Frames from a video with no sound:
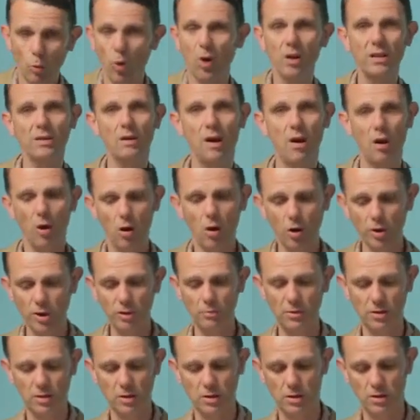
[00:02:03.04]
what
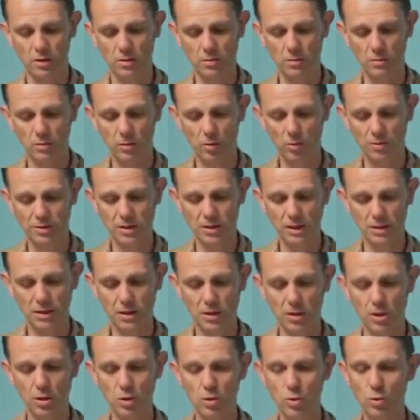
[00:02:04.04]
argument can Lord
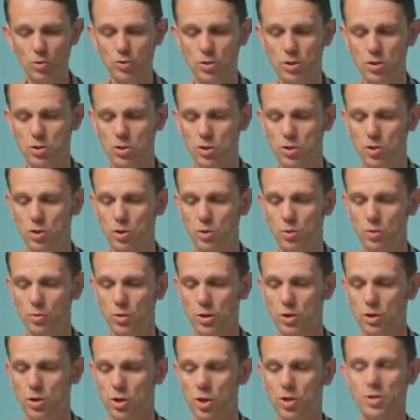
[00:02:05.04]
Denning use to
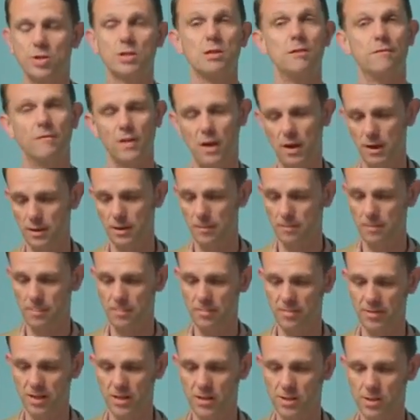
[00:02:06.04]
justify
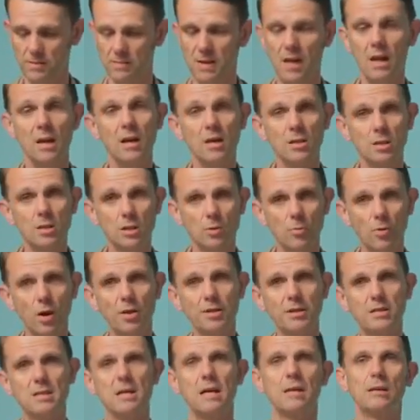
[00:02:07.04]
this? It's a
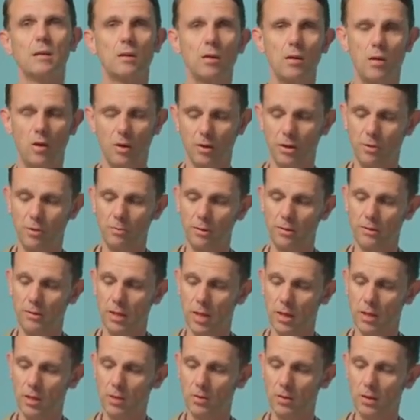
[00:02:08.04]
rather technical argument.
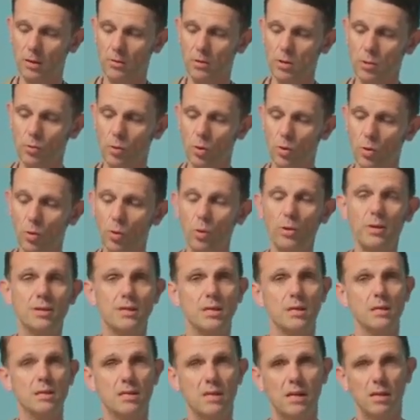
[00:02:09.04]
I can't go into all the
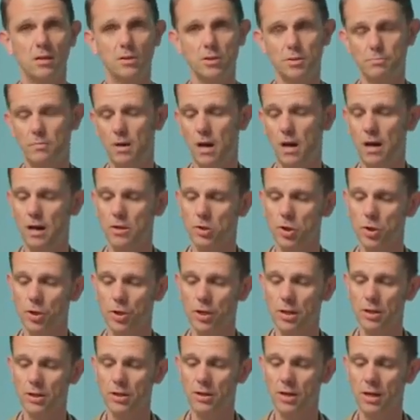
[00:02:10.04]
details, but I'll
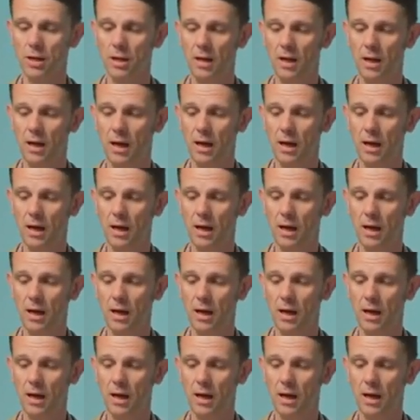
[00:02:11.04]
try and